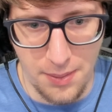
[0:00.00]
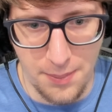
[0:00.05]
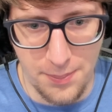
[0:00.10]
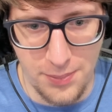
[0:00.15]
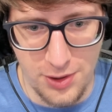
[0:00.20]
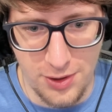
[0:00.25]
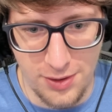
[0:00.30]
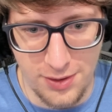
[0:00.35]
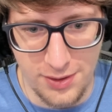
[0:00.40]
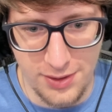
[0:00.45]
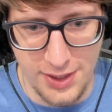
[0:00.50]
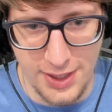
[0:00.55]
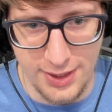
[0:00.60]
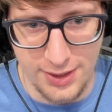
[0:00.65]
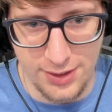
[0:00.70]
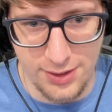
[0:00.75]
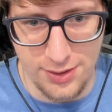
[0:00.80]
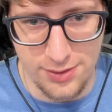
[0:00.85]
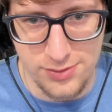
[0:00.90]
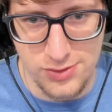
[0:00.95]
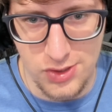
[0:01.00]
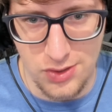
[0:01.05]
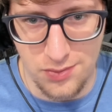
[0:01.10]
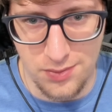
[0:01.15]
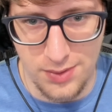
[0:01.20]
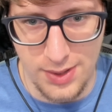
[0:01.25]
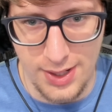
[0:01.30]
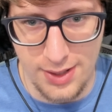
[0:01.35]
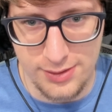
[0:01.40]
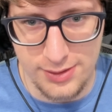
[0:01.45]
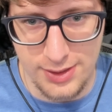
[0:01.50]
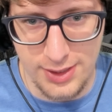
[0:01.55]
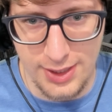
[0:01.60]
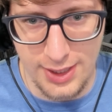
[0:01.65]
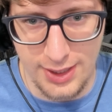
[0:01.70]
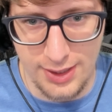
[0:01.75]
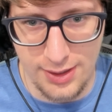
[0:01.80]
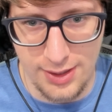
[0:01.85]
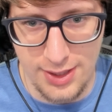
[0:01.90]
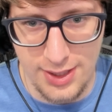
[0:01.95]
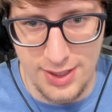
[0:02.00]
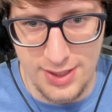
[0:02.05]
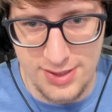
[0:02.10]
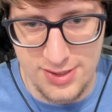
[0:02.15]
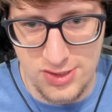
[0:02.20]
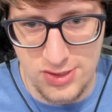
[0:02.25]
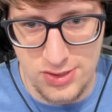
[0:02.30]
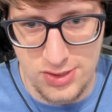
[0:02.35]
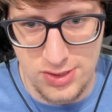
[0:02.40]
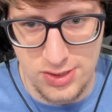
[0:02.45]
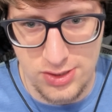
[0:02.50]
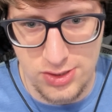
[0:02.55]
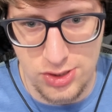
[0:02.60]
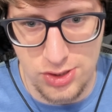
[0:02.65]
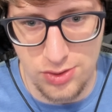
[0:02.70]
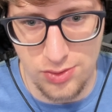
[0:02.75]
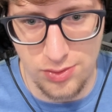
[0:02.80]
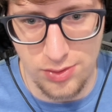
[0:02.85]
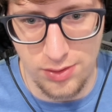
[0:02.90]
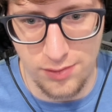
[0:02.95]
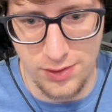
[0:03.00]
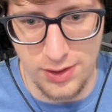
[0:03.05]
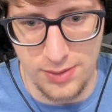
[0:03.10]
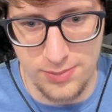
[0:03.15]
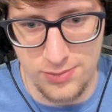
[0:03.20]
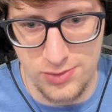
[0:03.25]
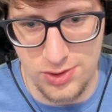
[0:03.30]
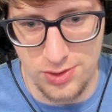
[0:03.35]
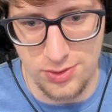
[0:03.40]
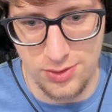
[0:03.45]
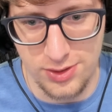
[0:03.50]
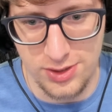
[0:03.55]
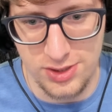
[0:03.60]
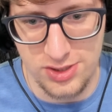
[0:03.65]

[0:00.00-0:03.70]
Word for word: bar that goes around like this, two of them to hold